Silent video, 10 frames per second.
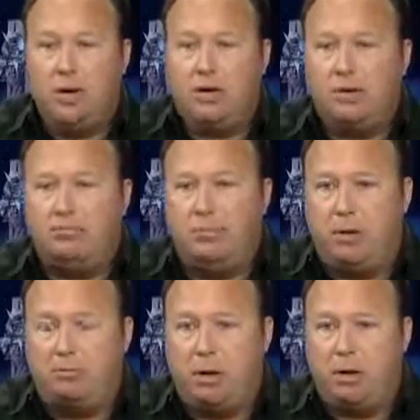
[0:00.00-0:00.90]
He has a
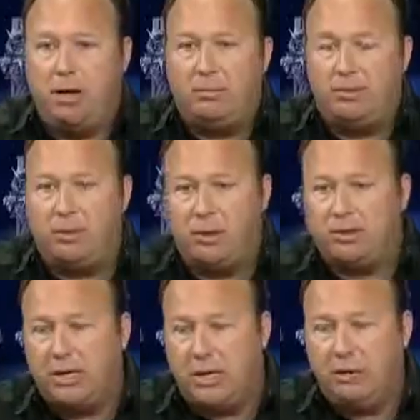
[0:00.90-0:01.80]
Bilderberg-level
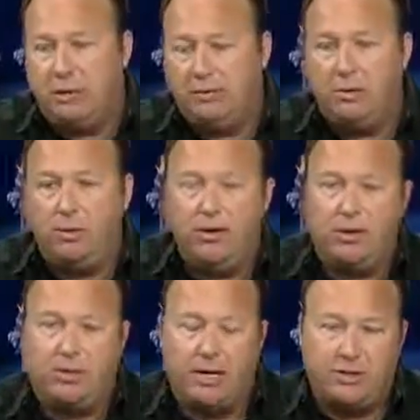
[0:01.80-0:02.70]
source. I don't even know who it
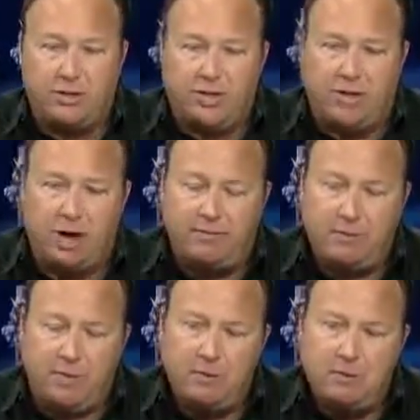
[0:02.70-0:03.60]
is. Can't say the name,
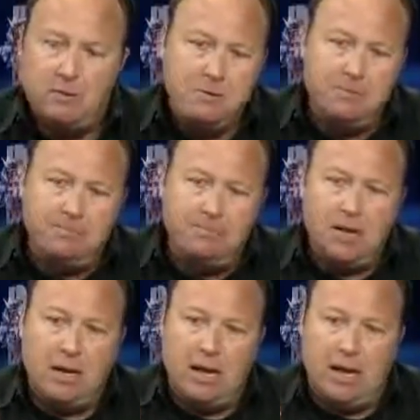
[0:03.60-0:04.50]
obviously.
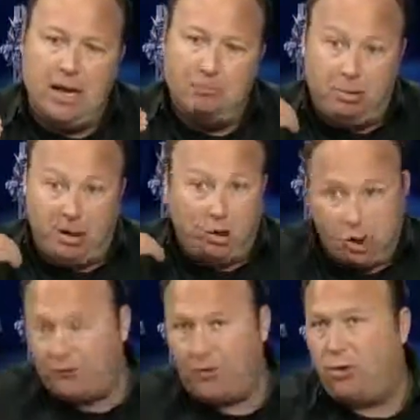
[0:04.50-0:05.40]
But
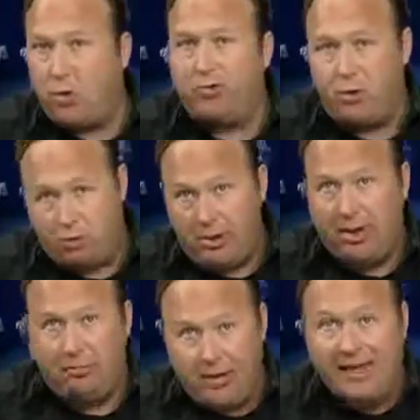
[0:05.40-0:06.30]
look for North
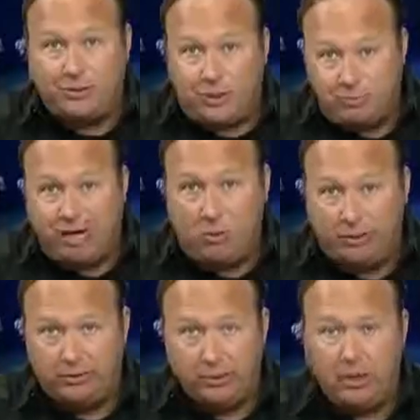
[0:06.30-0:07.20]
Korea. That's the big
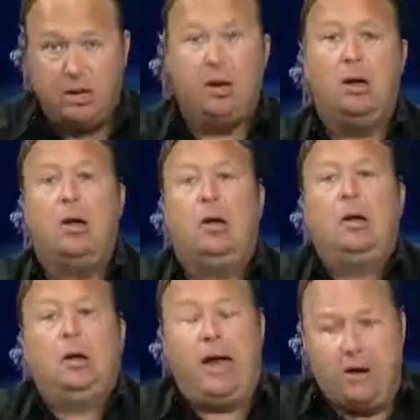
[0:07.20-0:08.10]
one.
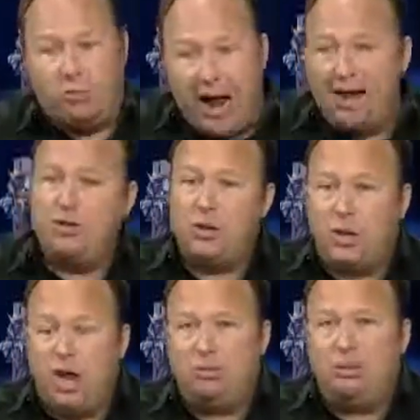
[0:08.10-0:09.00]
And right as the
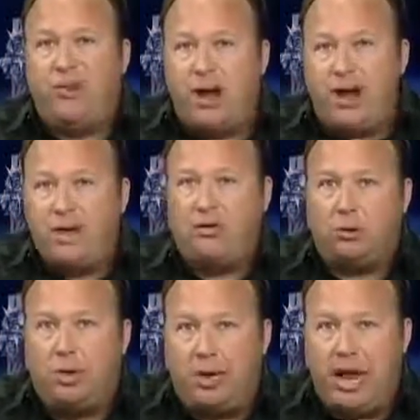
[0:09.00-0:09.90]
global
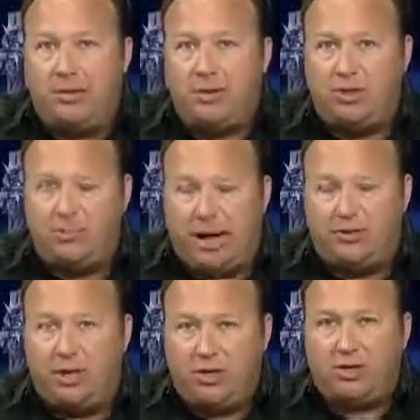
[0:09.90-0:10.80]
financial collapse is
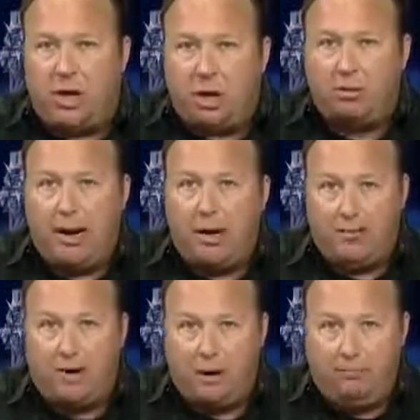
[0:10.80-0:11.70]
about to accelerate,